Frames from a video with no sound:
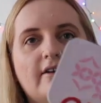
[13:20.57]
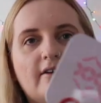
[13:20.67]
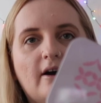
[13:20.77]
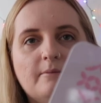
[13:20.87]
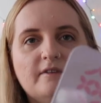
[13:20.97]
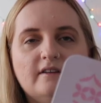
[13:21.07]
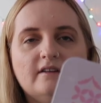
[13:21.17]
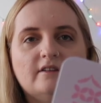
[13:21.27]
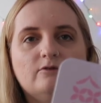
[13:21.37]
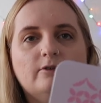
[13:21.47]
comes in
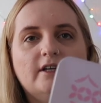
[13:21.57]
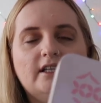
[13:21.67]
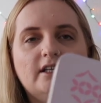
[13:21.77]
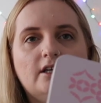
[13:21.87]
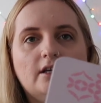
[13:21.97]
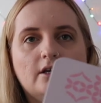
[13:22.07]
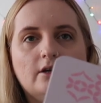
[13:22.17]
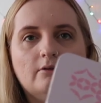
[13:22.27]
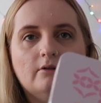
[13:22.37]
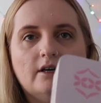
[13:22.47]
this really
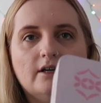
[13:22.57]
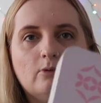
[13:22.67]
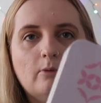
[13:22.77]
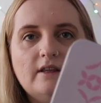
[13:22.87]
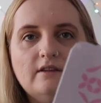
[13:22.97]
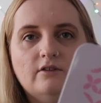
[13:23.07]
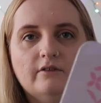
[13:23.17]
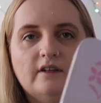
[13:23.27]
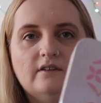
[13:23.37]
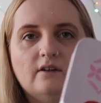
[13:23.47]
cute like
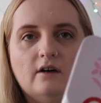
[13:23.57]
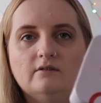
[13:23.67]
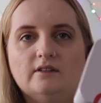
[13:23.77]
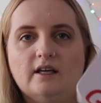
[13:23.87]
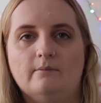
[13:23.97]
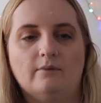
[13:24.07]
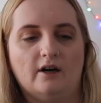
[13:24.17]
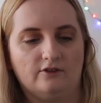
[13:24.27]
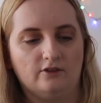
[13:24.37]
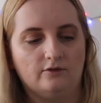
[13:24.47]
wintry style tin, but
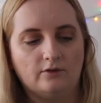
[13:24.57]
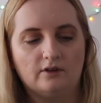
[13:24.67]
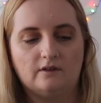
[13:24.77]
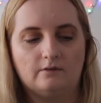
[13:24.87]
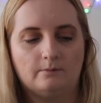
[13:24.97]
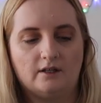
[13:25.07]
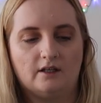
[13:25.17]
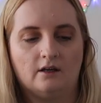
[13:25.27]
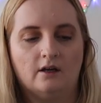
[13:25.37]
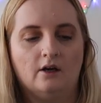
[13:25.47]
I just thought this would
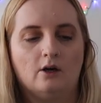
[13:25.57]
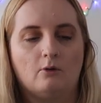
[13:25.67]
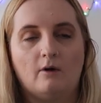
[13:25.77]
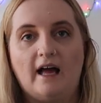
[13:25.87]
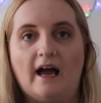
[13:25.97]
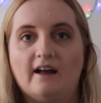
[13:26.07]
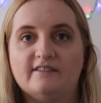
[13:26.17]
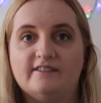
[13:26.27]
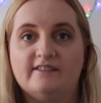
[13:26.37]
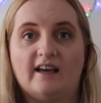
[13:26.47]
be quite
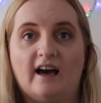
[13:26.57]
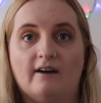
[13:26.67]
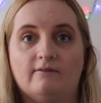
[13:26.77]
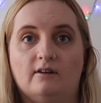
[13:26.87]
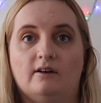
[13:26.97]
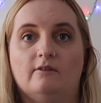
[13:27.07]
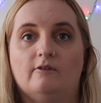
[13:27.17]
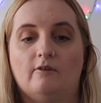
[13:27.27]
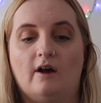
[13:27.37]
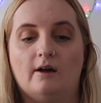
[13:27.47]
handy to have like
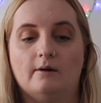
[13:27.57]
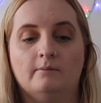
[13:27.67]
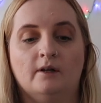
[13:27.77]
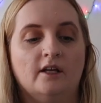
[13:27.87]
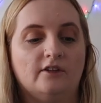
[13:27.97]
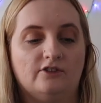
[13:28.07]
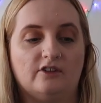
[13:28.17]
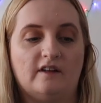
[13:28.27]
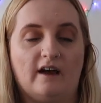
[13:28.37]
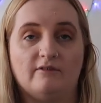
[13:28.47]
to
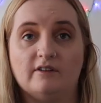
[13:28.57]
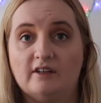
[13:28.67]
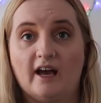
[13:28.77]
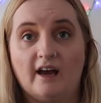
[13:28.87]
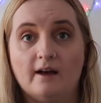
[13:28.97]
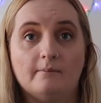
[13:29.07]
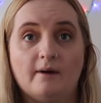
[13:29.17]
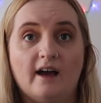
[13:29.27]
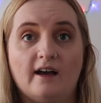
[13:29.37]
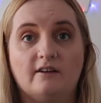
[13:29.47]
just have in your
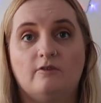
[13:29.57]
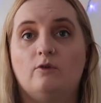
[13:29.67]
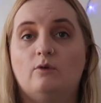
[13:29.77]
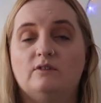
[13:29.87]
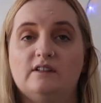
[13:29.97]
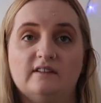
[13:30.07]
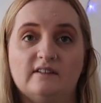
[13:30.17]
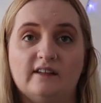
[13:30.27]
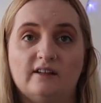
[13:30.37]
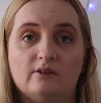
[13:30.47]
handbag for
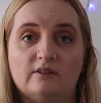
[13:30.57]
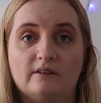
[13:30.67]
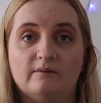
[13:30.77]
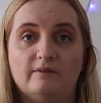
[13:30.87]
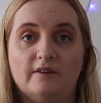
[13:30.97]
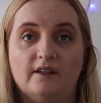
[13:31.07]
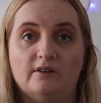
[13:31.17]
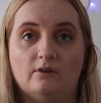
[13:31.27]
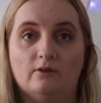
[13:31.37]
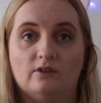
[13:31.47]
Disney or
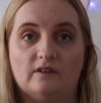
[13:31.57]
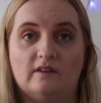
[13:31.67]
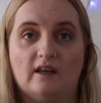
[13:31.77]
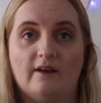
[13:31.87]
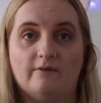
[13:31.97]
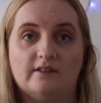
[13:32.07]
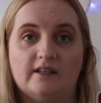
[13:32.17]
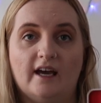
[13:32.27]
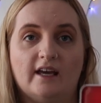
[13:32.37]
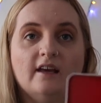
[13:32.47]
something, or just every
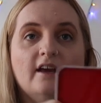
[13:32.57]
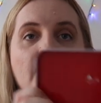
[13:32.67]
day.